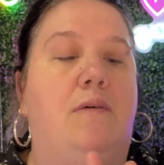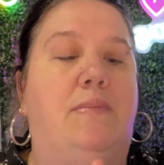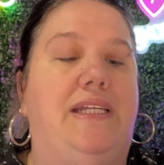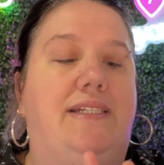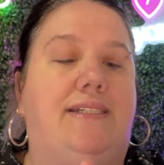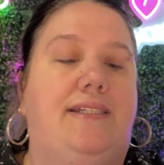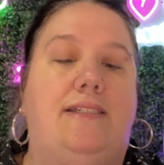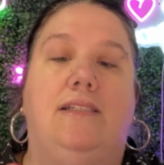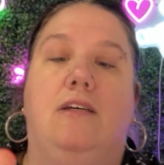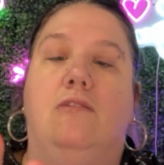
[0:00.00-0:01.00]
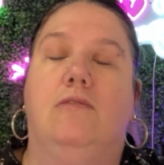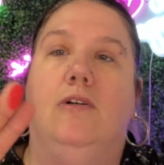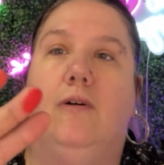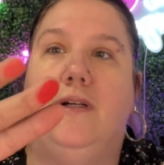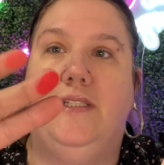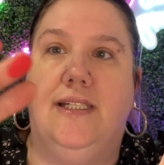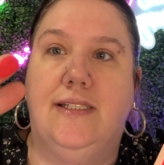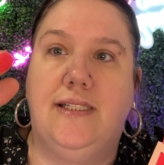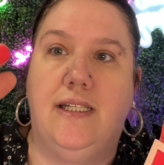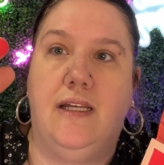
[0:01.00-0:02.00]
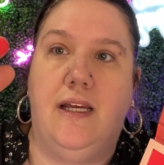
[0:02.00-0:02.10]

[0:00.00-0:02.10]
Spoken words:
but it's still gorgeous